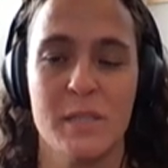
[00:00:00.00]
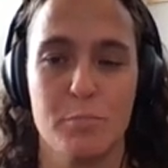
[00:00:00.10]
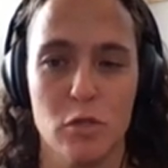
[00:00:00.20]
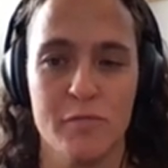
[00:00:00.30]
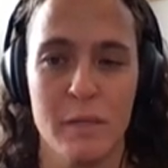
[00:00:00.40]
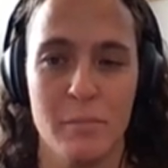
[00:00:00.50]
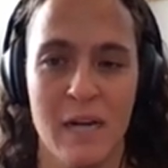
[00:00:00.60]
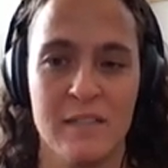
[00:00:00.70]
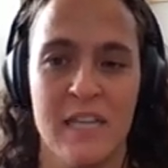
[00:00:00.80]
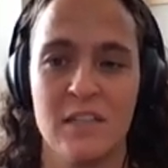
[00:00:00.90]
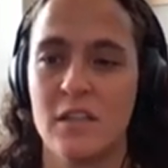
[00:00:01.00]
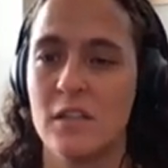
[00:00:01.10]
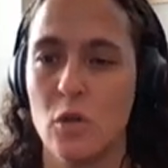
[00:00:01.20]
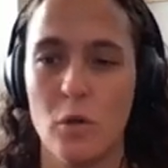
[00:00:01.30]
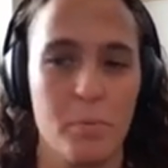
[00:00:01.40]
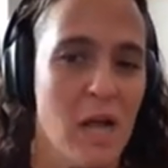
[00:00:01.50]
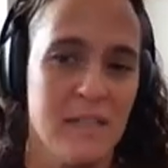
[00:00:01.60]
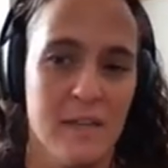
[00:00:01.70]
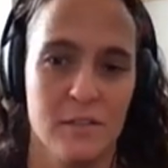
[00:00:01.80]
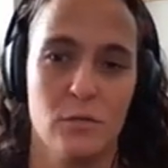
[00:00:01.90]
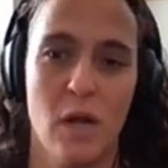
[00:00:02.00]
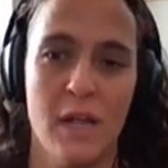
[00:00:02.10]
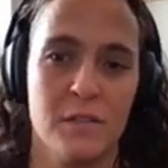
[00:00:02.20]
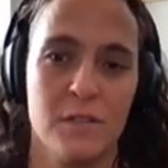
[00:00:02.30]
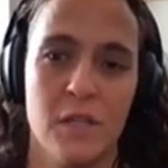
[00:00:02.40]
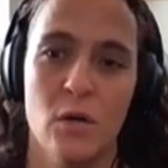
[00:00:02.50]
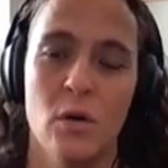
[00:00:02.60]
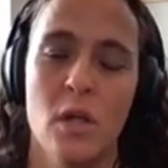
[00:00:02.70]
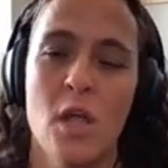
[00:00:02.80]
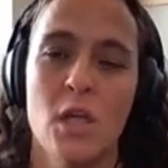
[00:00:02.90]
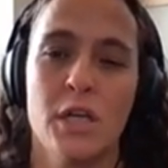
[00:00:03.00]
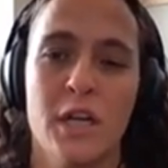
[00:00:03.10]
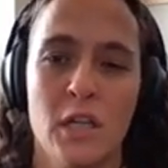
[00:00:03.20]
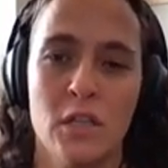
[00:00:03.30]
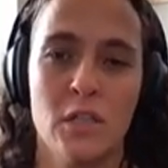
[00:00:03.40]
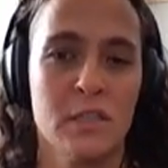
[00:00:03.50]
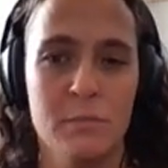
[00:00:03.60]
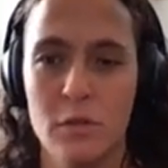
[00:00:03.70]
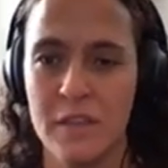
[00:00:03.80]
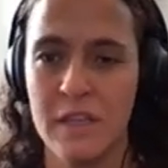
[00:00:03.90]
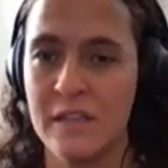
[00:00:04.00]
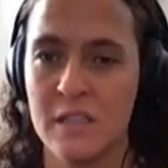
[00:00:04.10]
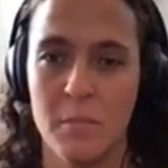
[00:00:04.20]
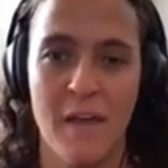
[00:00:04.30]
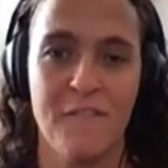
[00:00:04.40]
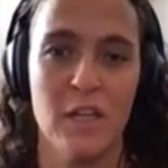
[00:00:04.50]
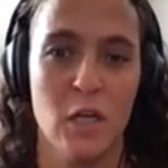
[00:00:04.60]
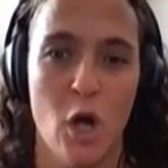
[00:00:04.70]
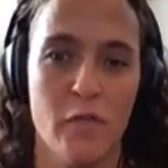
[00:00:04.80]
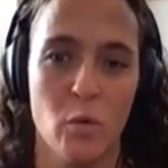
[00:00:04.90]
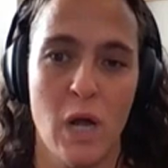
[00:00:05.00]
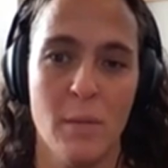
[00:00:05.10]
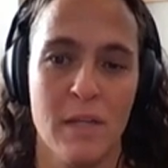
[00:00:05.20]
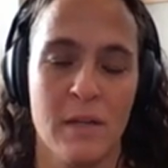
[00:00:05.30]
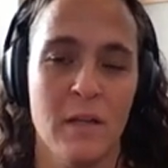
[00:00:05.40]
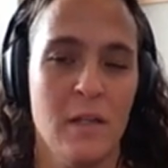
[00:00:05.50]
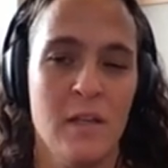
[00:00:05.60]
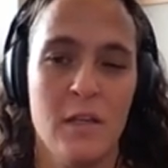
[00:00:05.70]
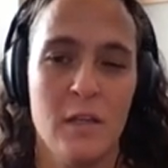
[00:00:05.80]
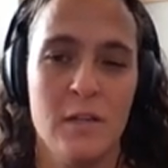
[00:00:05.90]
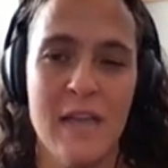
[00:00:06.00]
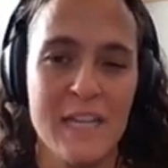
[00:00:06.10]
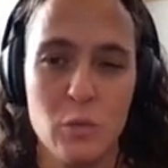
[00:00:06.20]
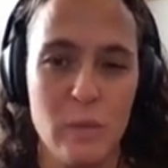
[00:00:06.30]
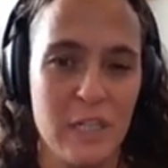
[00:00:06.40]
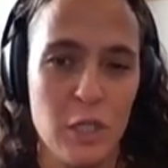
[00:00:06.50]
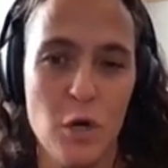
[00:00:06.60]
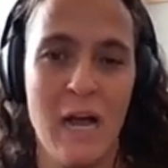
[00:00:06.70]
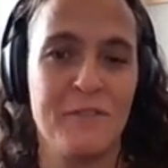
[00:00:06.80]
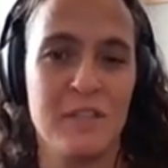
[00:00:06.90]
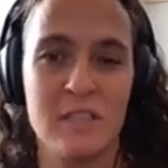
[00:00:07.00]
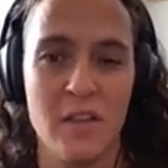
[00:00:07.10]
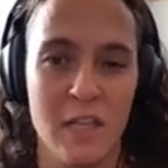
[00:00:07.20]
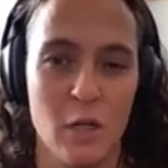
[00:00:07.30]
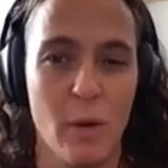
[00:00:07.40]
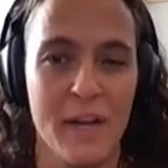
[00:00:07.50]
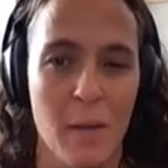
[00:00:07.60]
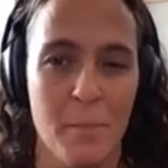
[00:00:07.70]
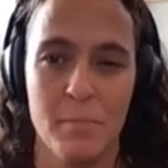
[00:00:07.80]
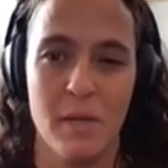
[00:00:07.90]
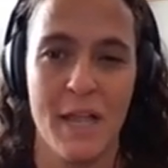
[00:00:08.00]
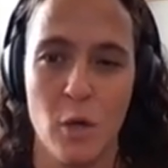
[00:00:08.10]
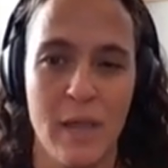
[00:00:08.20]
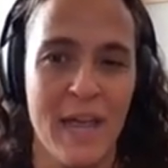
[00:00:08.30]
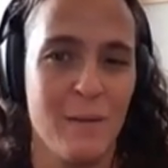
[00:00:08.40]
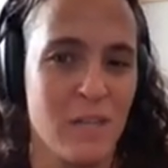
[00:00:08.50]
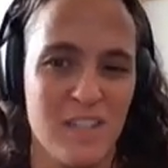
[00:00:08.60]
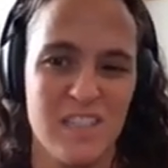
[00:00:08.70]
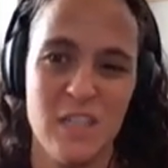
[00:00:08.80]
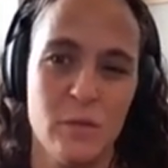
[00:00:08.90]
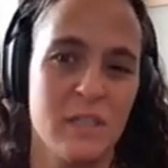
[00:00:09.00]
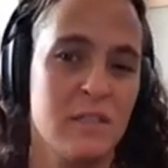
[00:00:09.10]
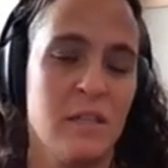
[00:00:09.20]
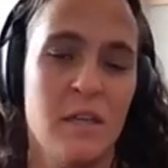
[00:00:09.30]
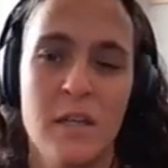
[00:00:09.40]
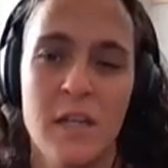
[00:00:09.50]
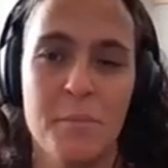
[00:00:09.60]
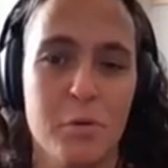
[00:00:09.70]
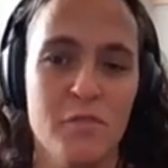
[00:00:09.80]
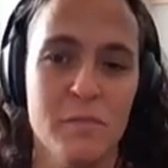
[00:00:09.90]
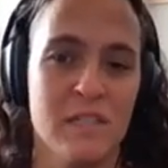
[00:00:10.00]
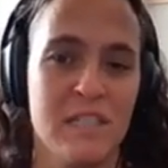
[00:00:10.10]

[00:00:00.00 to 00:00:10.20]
improvement mindset to this whole process, right? So you're going to learn some new things that might feel overwhelming. Next week, you don't have to suddenly wake up and be like, okay, I'm a continuous improvement